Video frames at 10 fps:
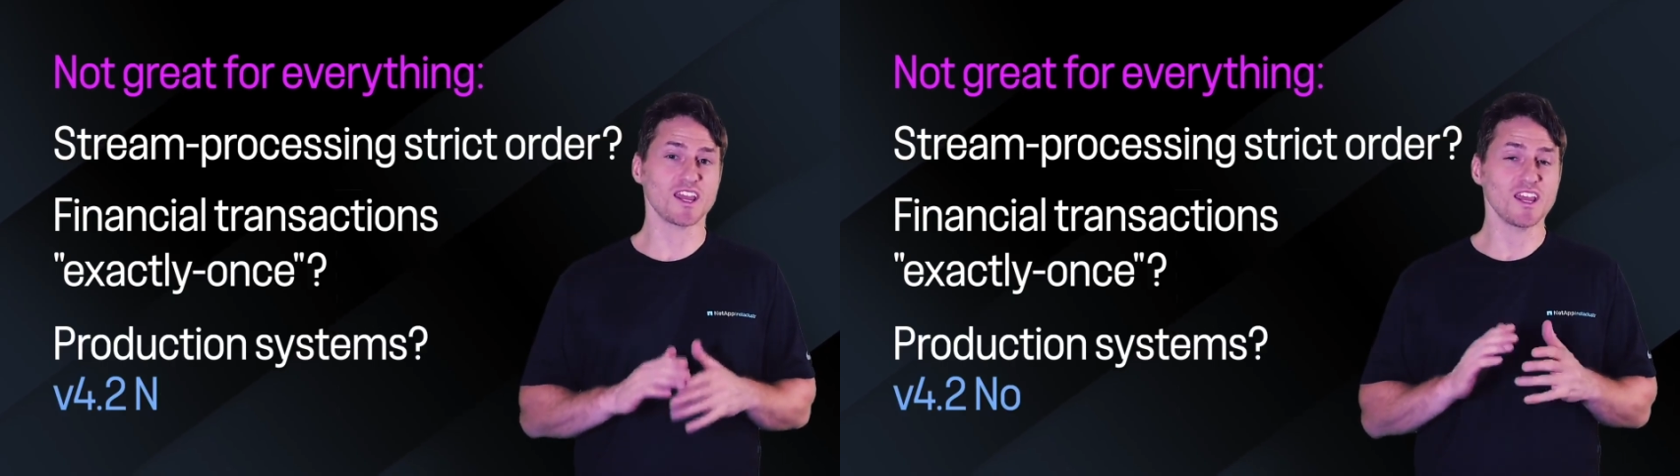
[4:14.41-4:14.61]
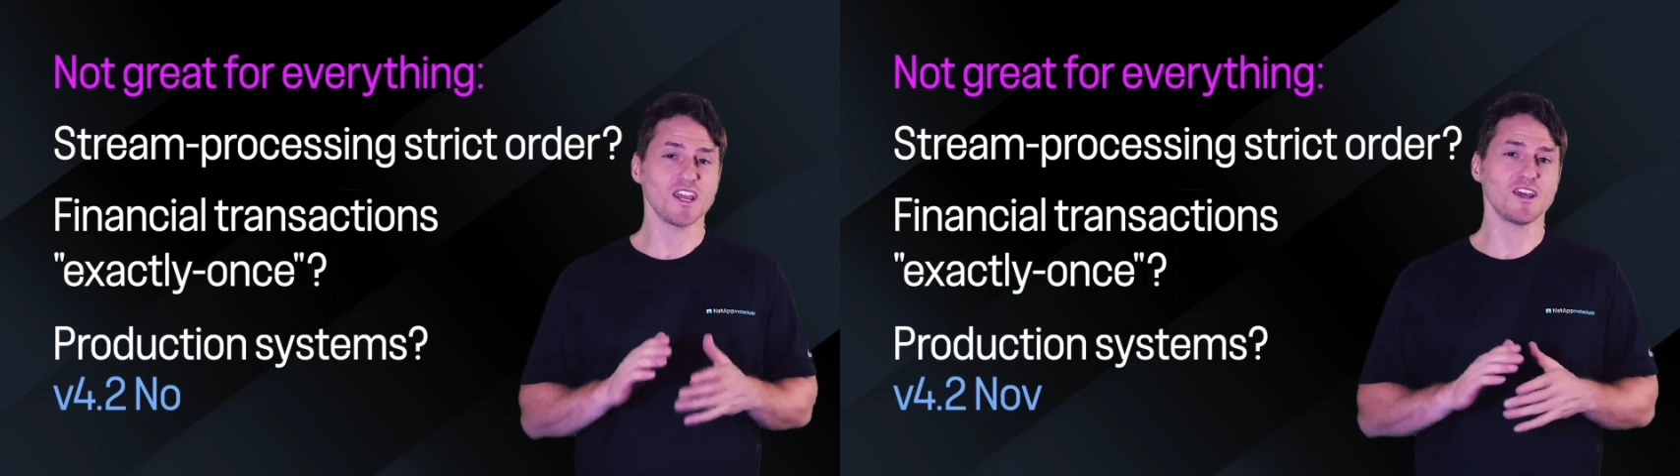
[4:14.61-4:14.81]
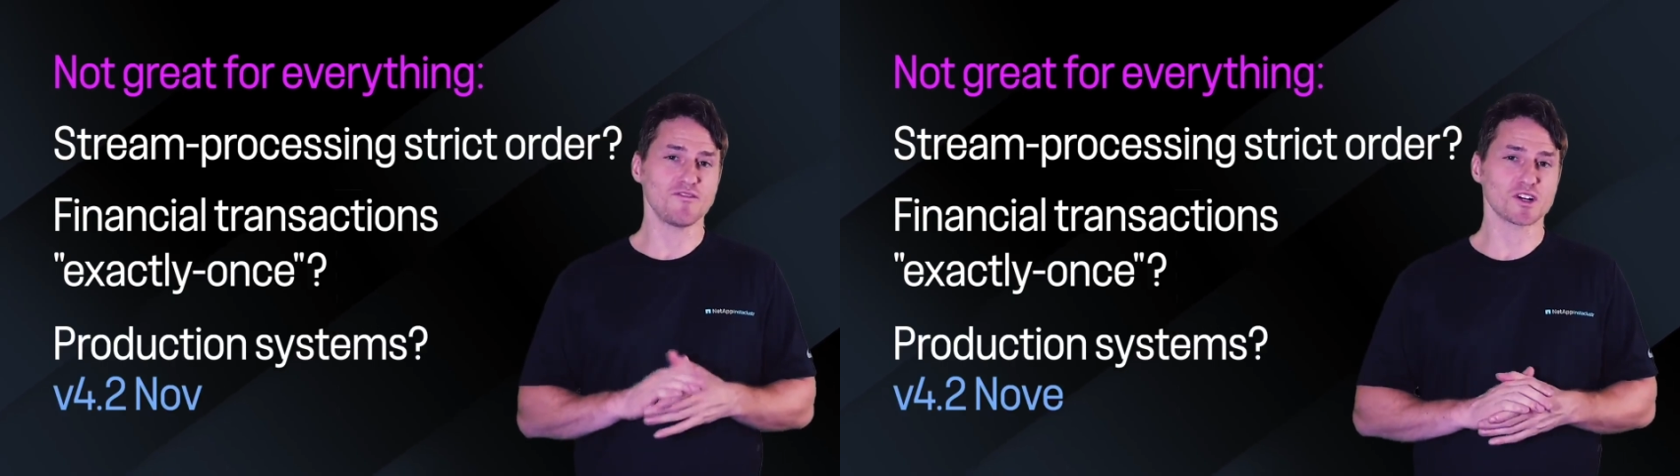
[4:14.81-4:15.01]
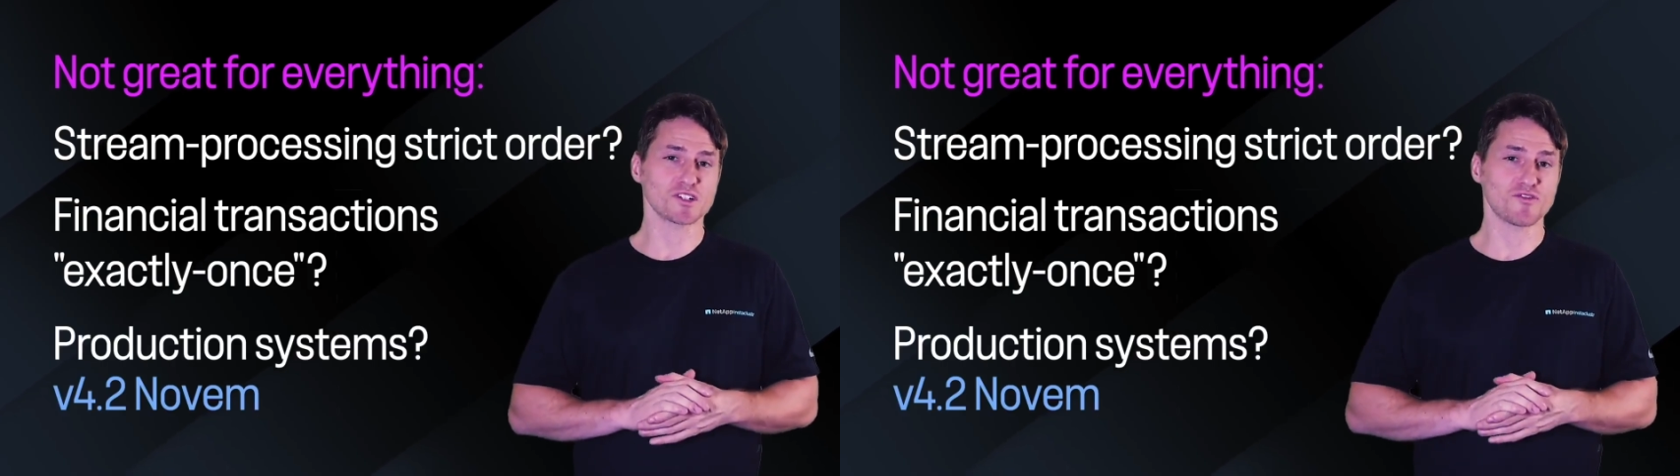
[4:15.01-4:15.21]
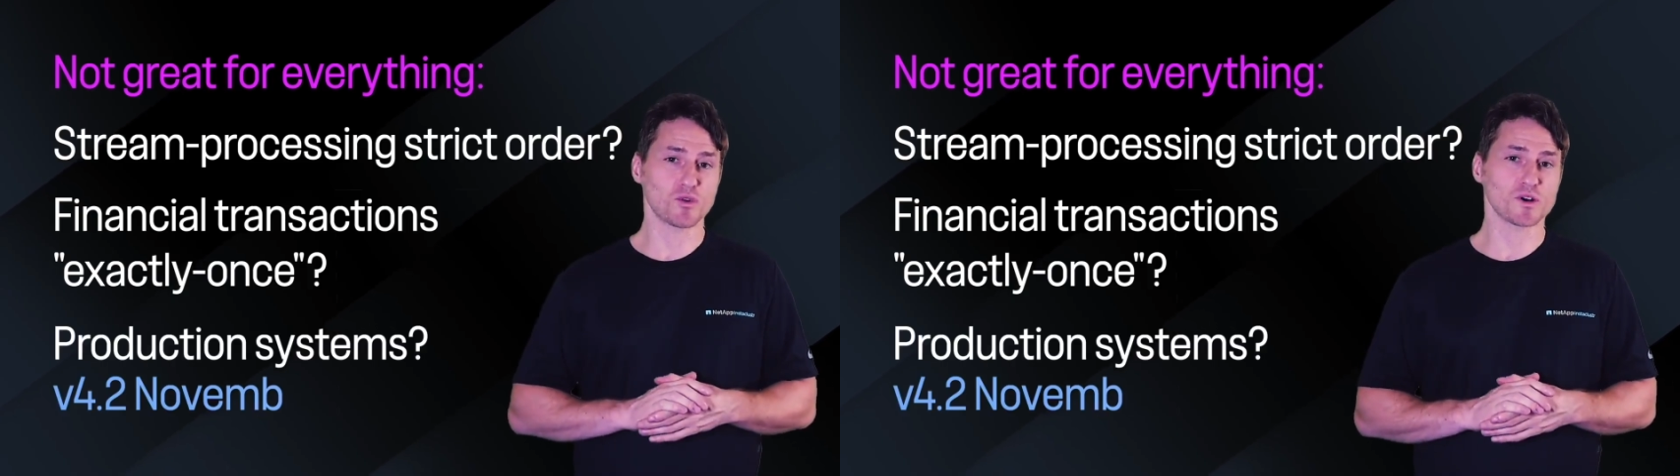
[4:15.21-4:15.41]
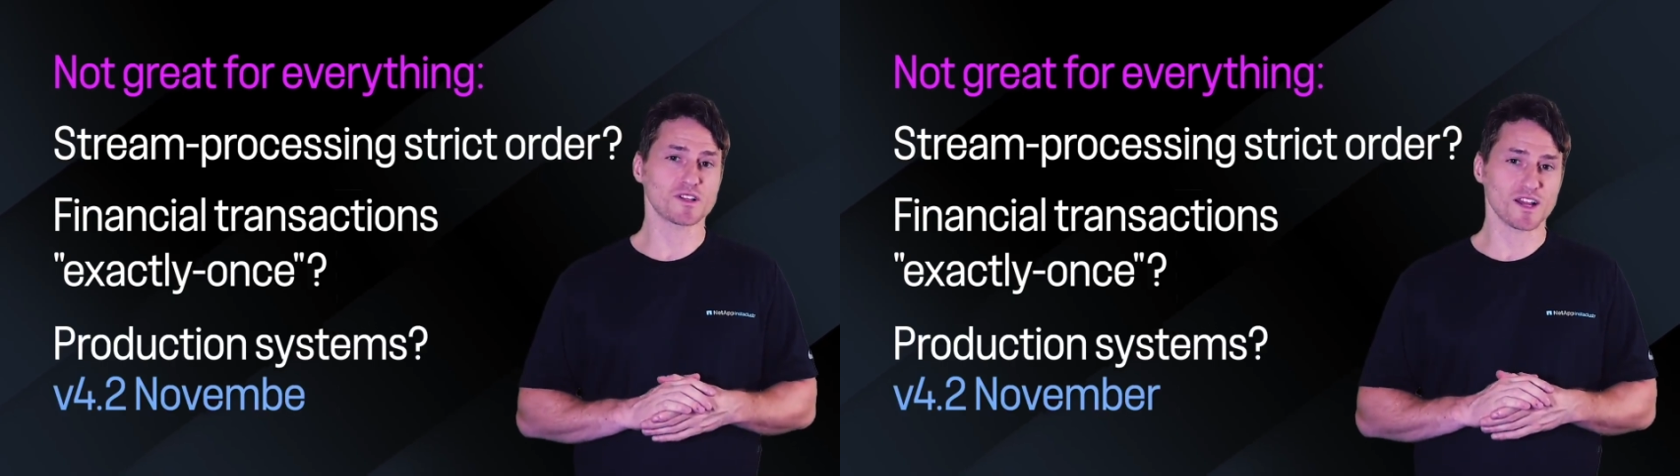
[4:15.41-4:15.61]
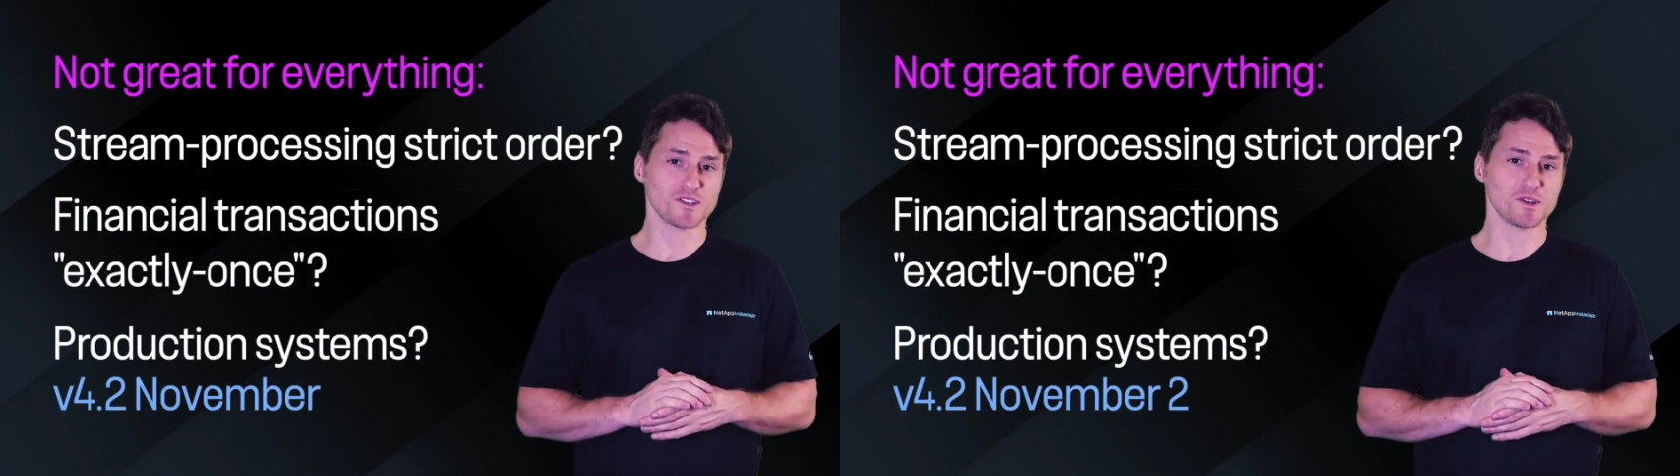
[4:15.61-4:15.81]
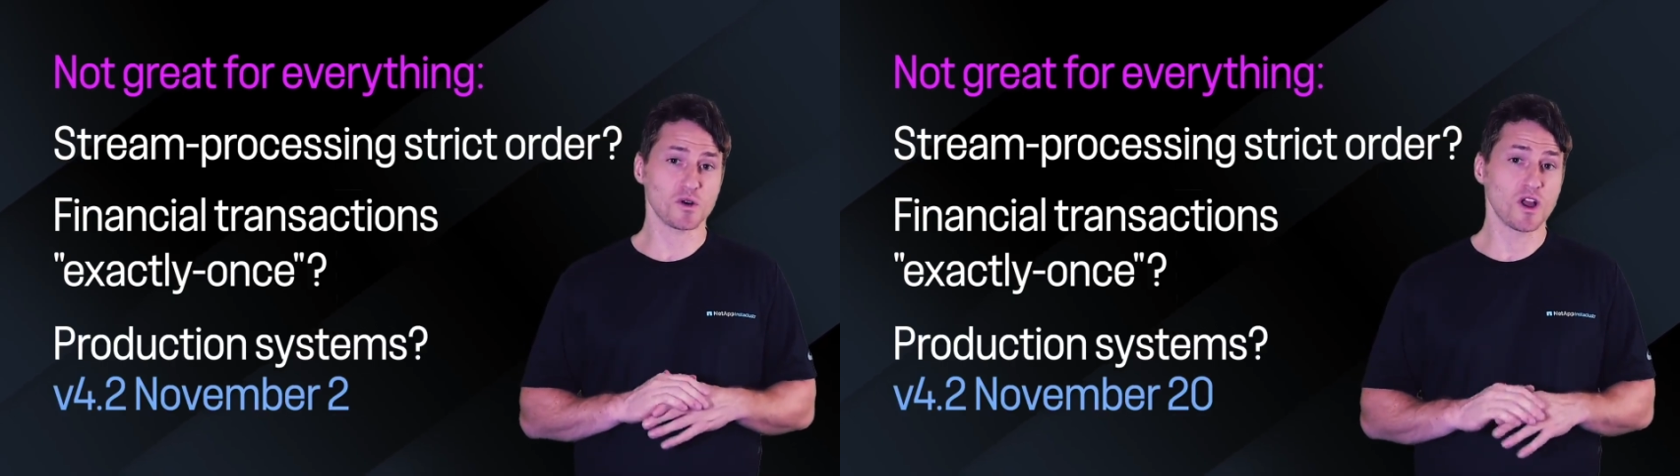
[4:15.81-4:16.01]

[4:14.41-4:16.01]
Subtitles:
in version 4.2,